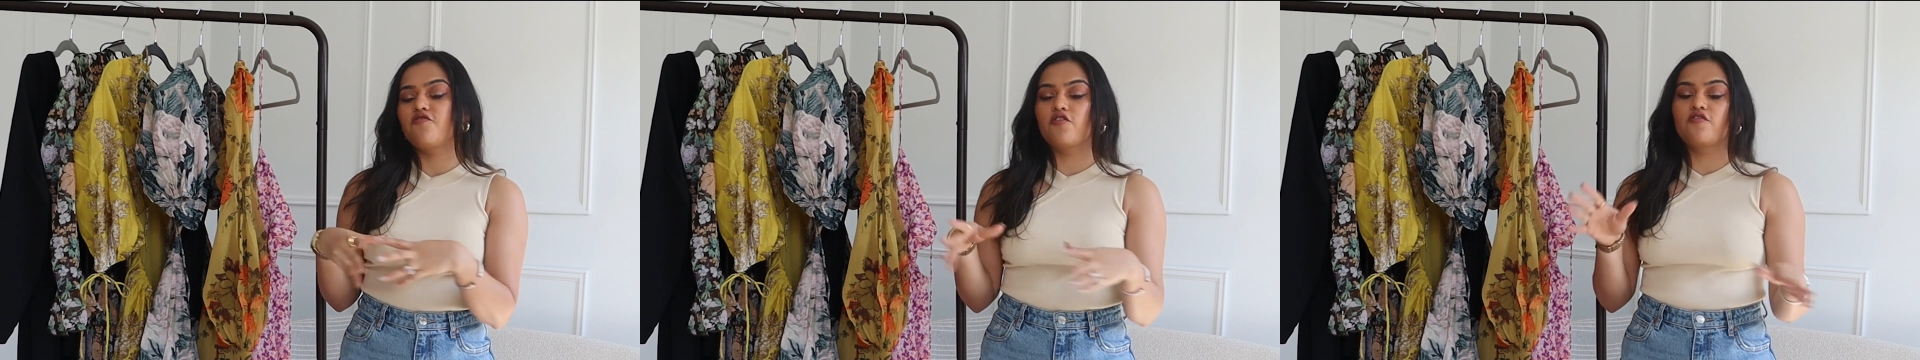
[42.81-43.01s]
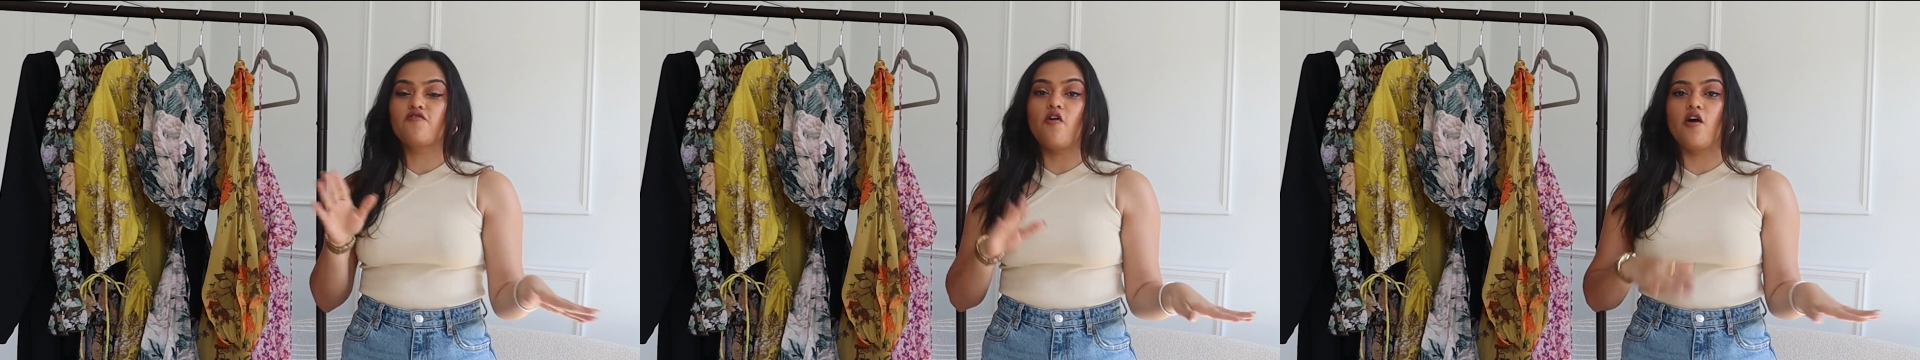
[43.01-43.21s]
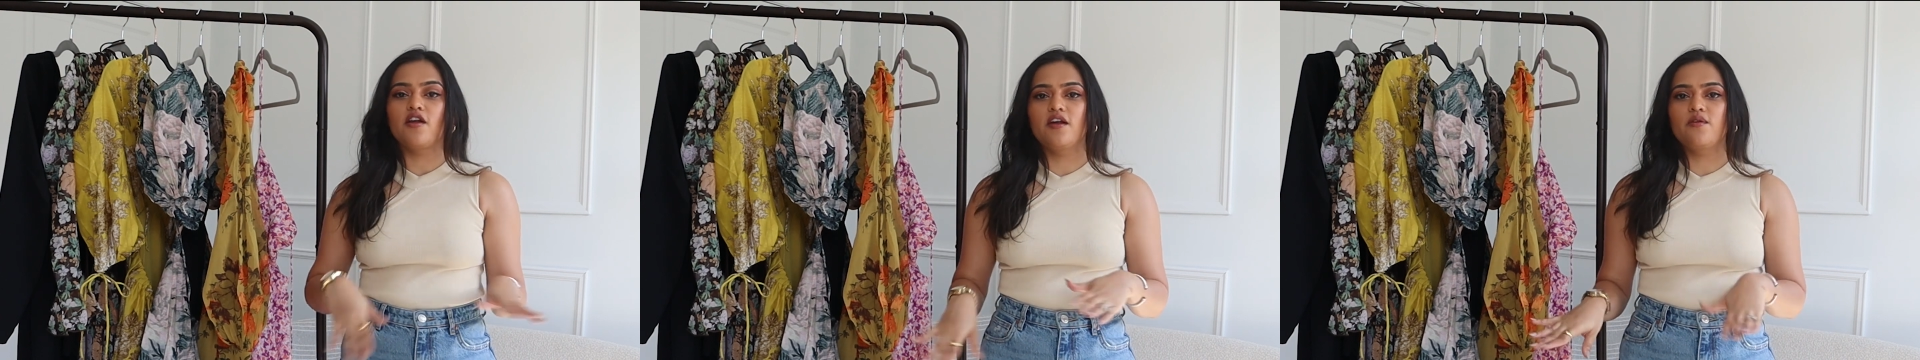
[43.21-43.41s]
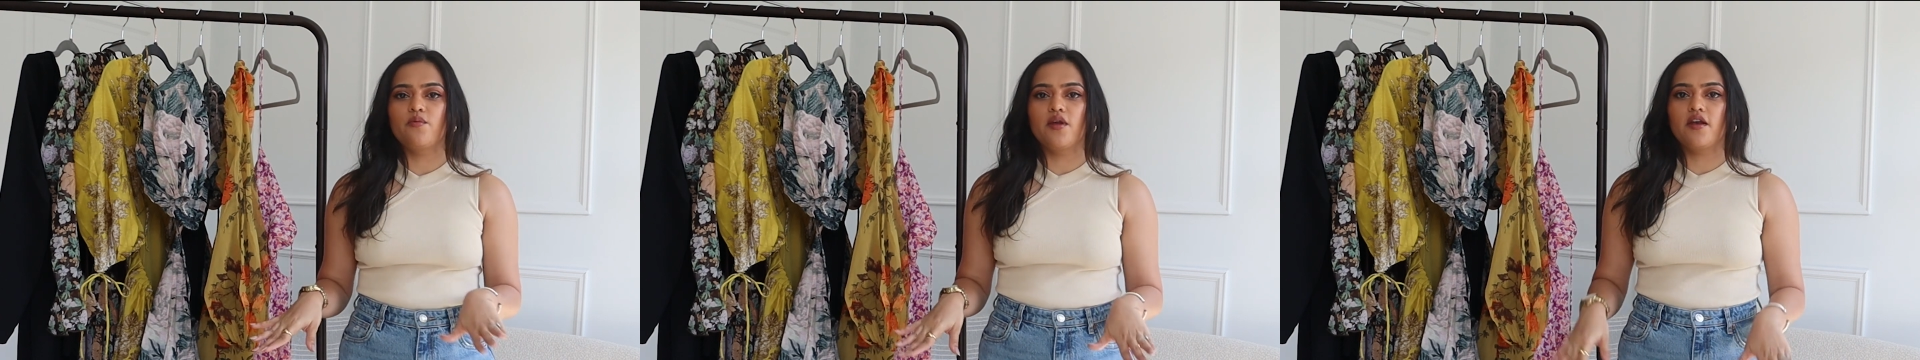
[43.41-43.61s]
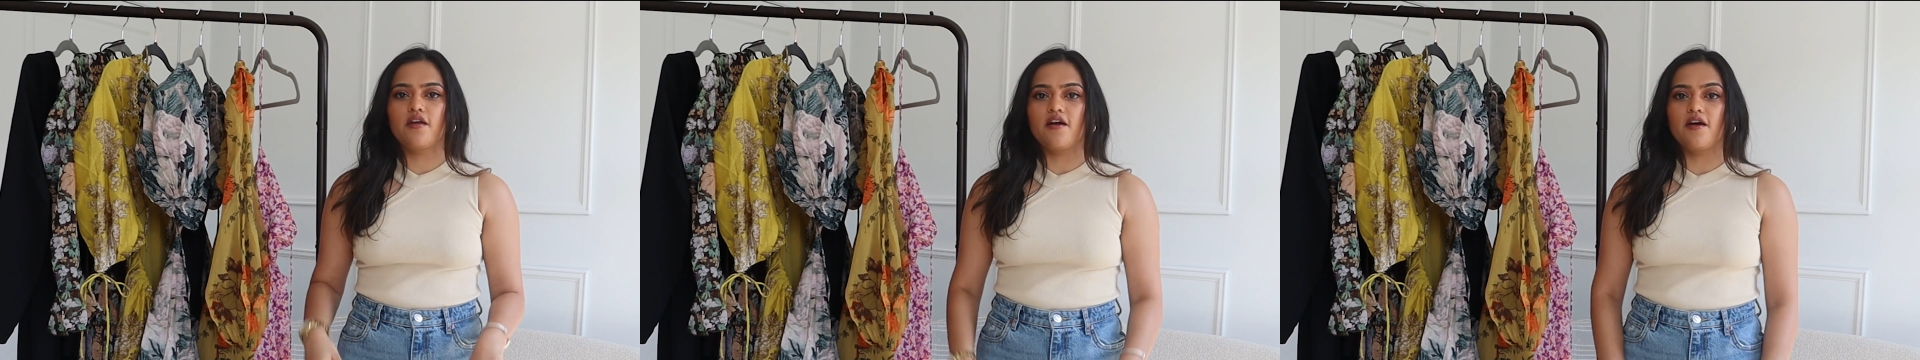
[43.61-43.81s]
for fall and
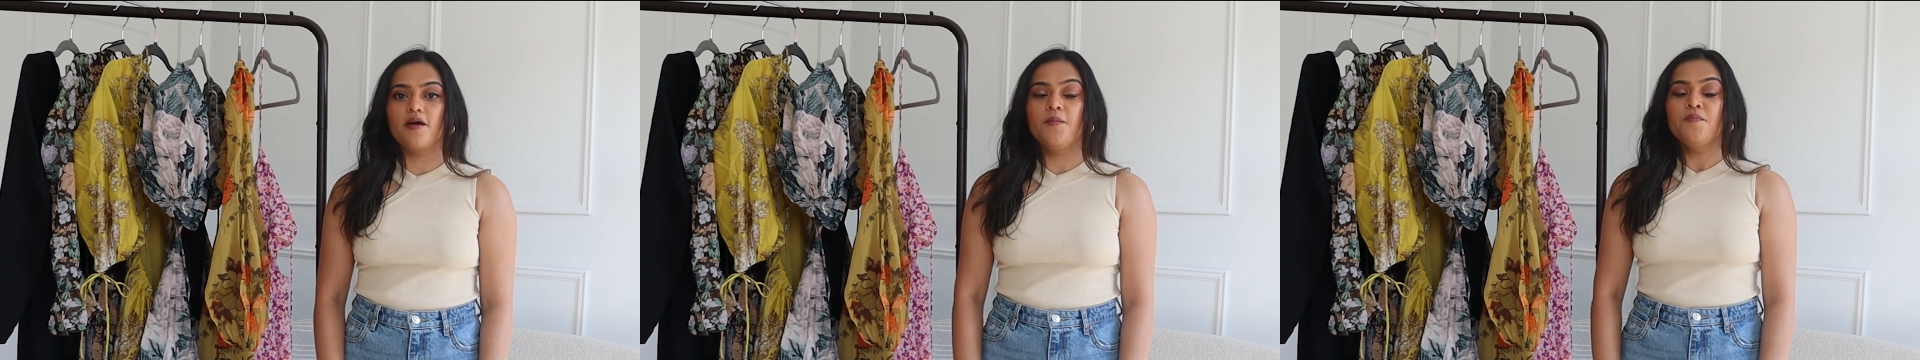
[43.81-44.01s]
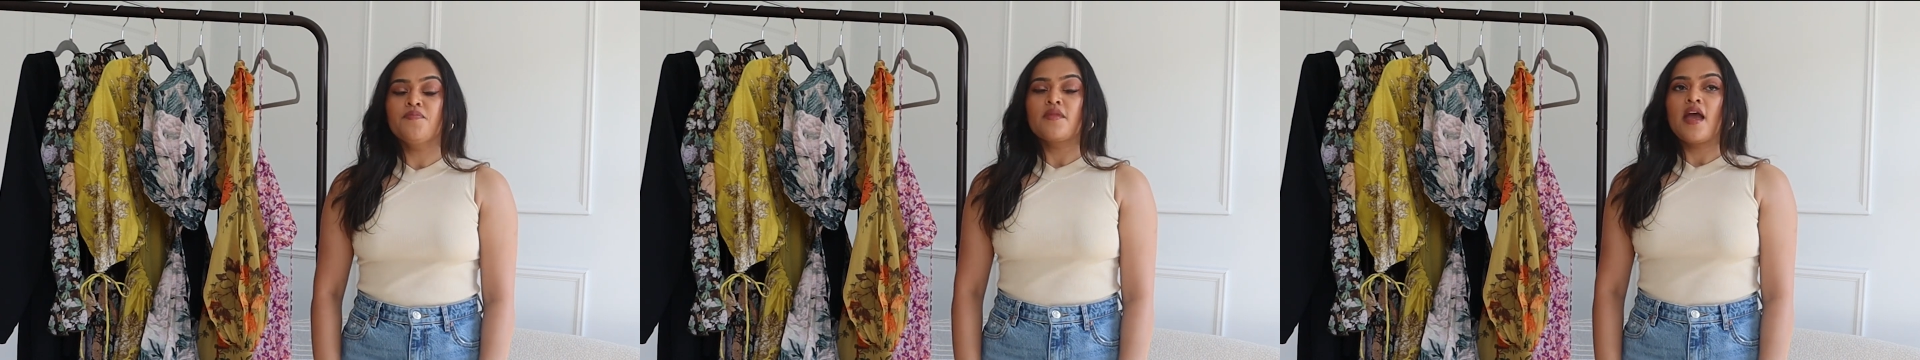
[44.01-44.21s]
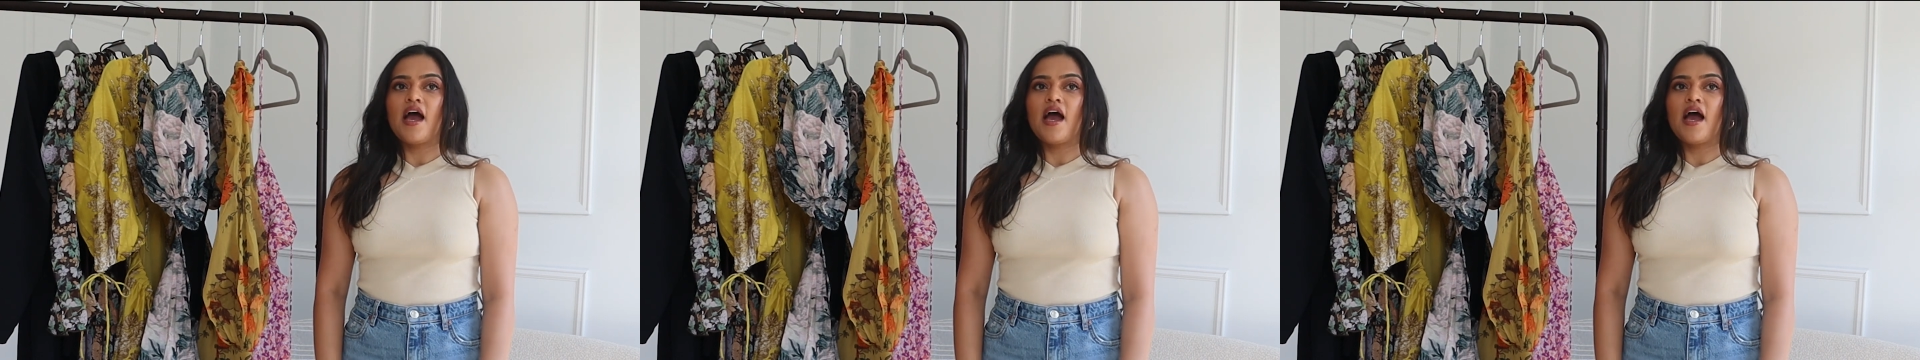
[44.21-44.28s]
winter